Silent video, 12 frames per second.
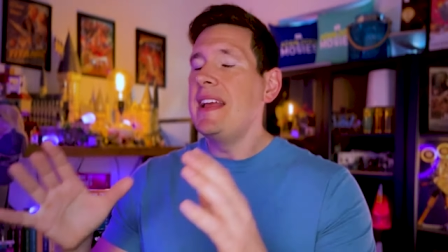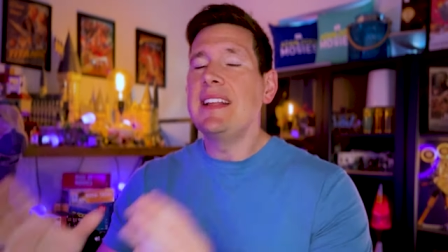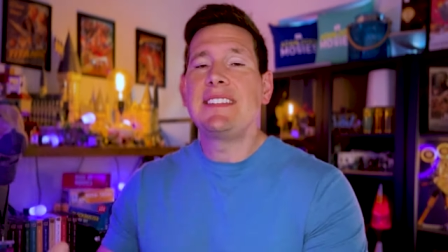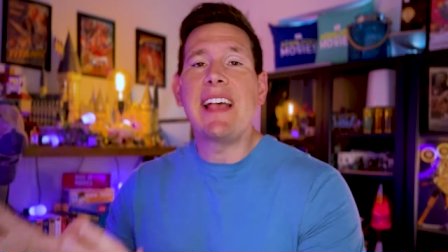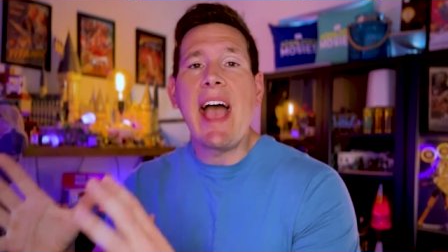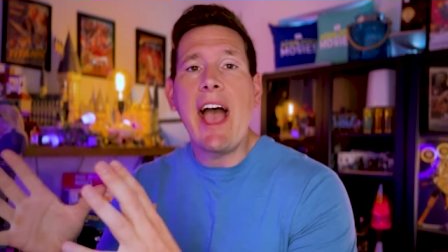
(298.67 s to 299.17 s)

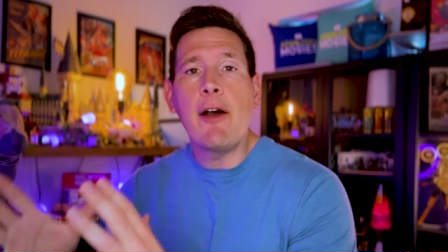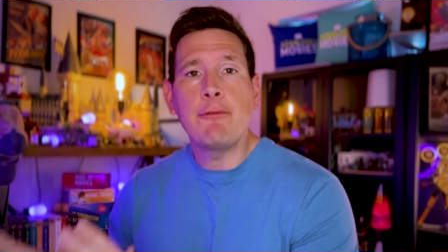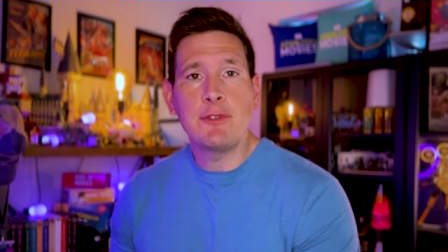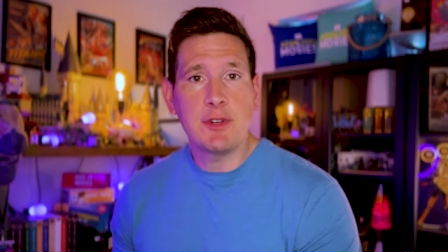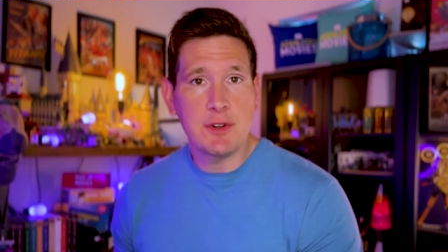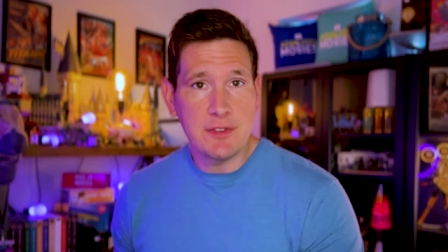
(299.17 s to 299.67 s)
It's
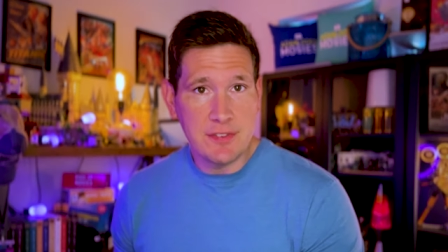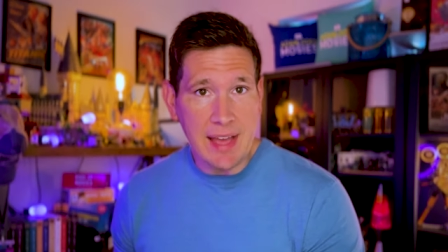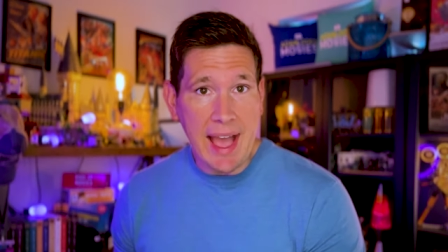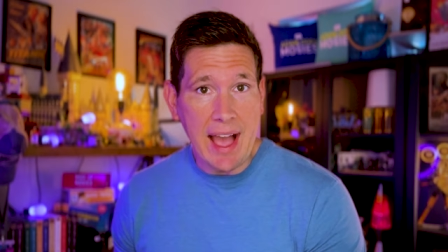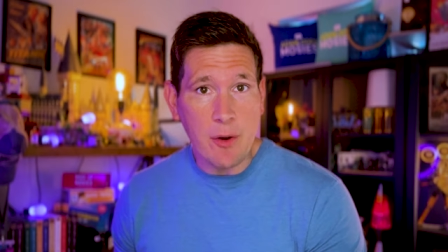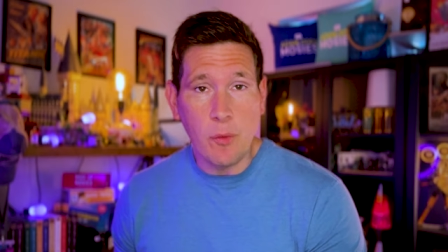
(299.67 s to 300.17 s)
after
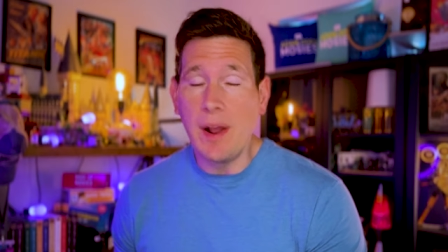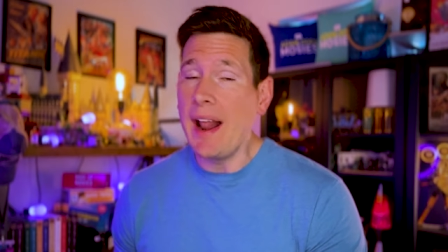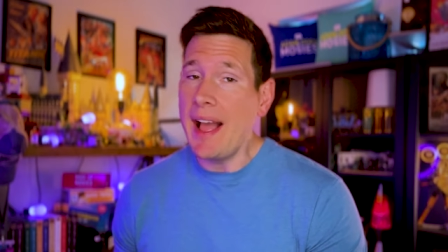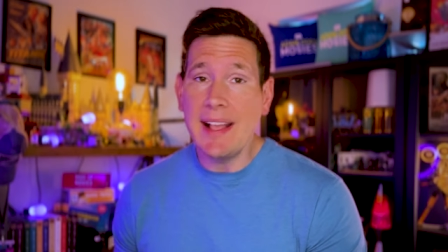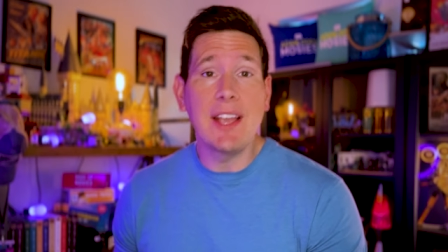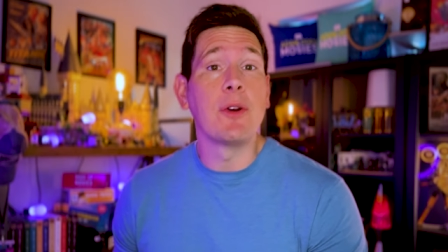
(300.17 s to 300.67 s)
that when
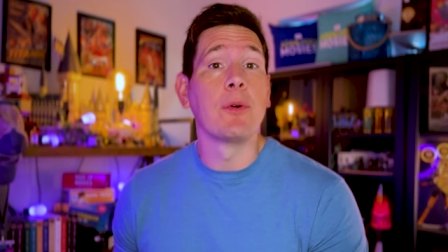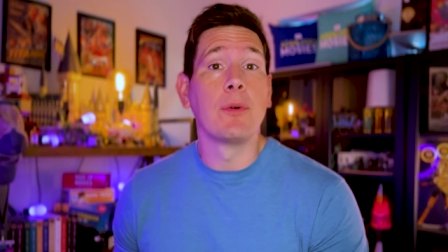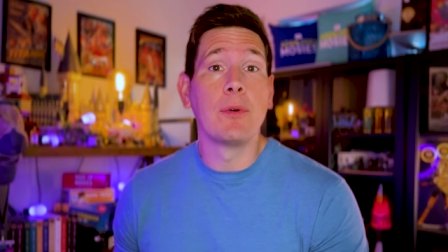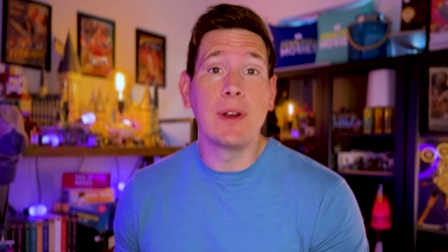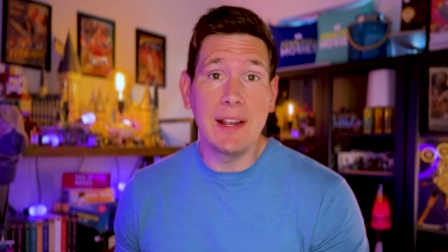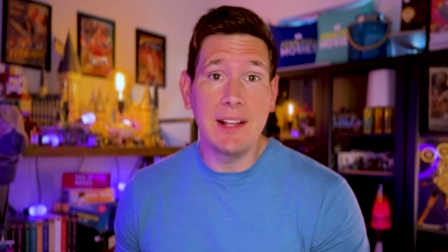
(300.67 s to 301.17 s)
I get
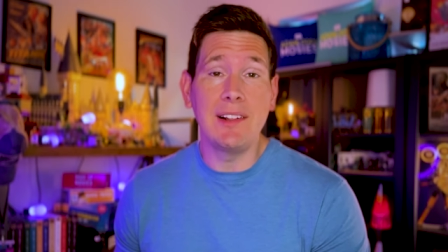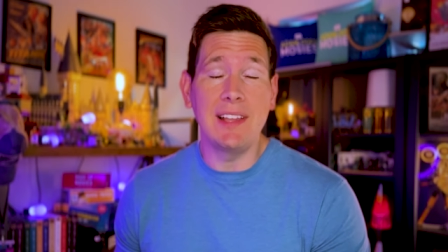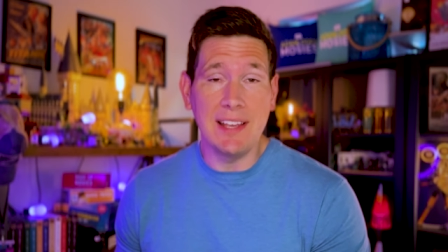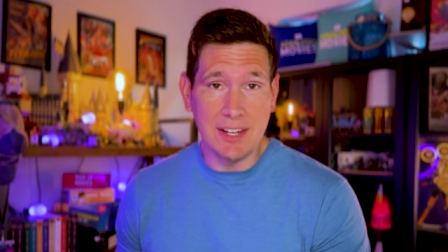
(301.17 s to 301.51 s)
really